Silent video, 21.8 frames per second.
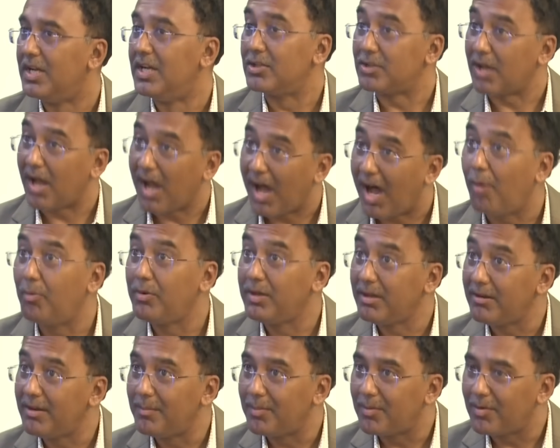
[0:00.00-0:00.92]
So how
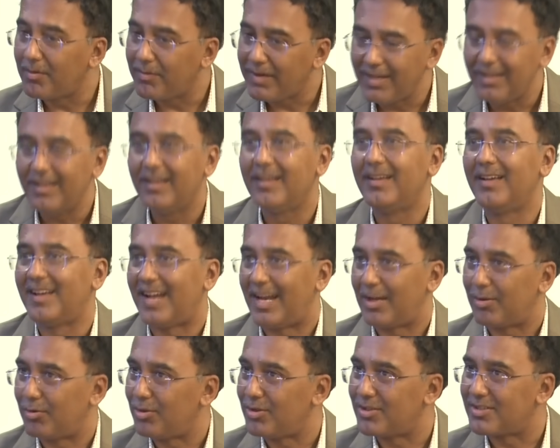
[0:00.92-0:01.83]
we're improving,
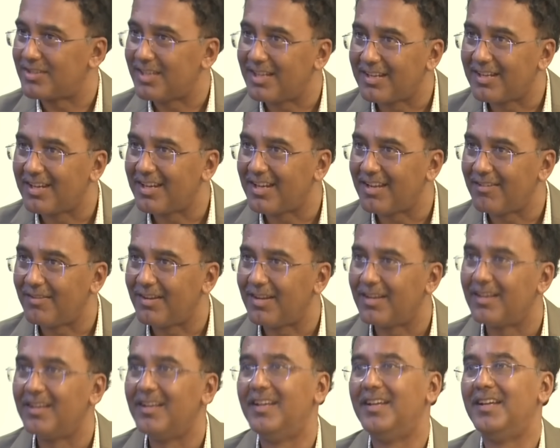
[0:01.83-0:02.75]
I told you the silicon
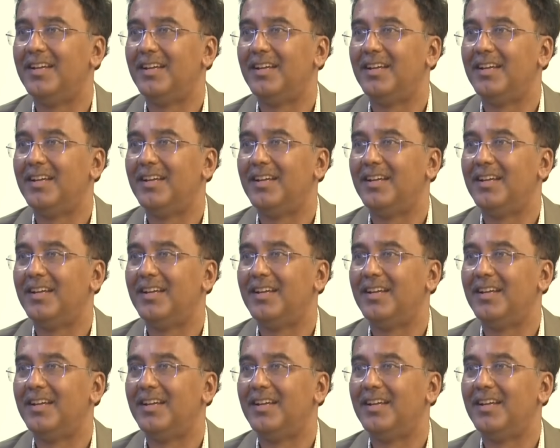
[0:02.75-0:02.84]
level,